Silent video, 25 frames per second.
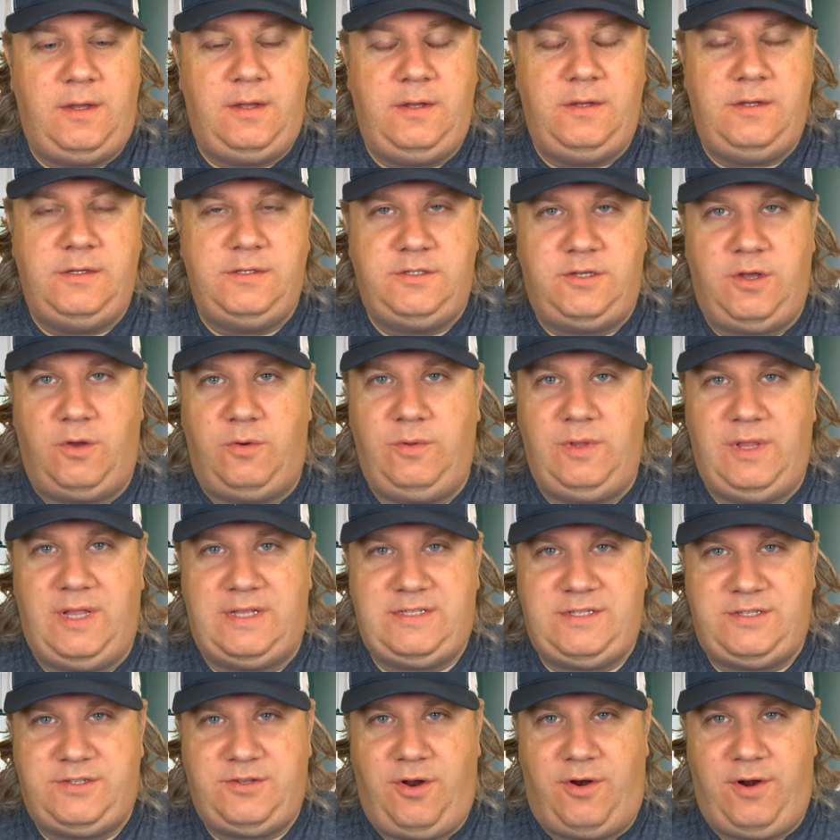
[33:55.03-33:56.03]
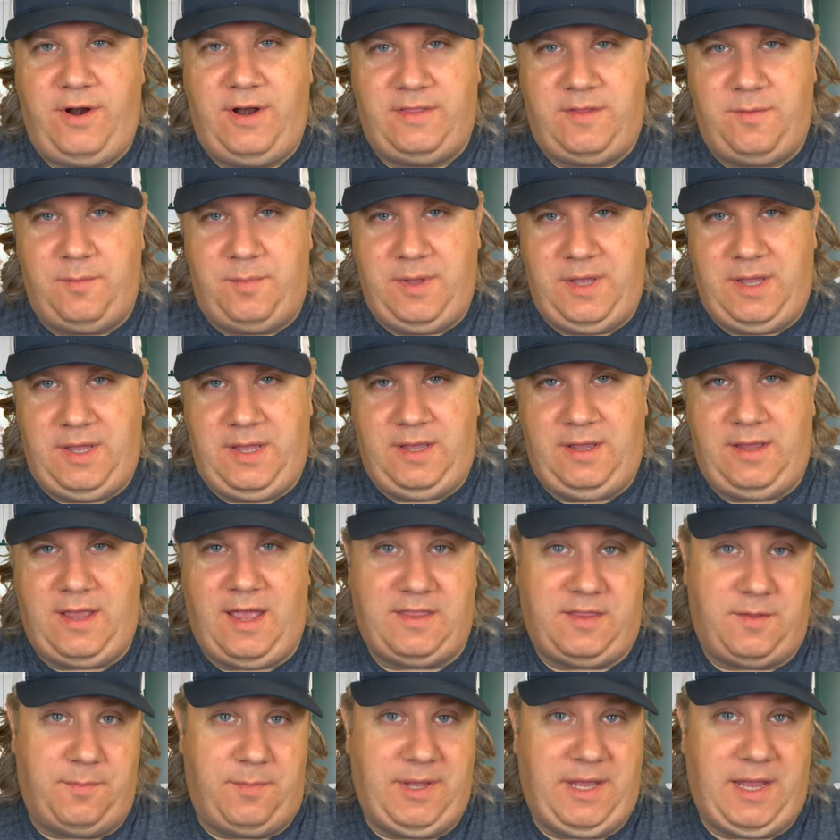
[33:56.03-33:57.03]
So let's start at the be
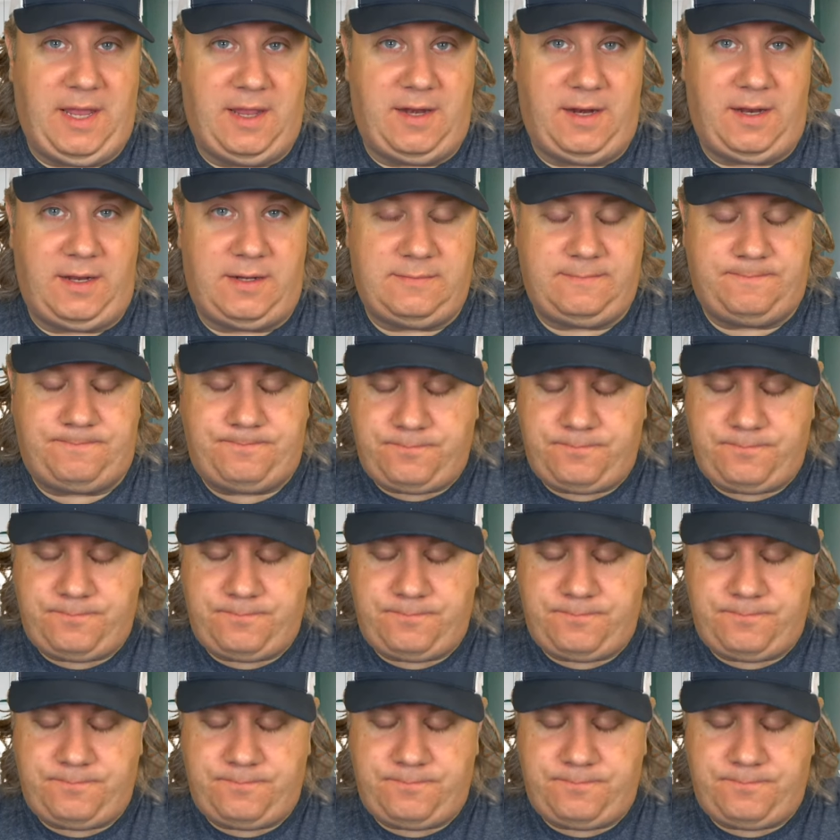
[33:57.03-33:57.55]
at the beginning.